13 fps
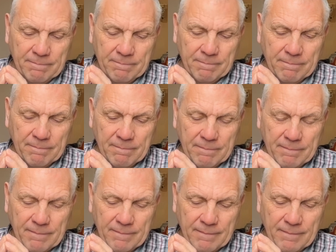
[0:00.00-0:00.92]

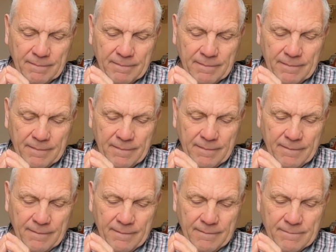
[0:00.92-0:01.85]

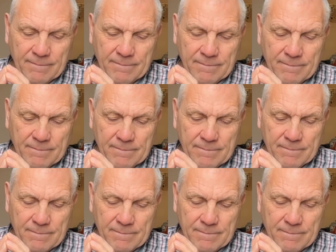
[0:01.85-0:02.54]
Nobody speaks.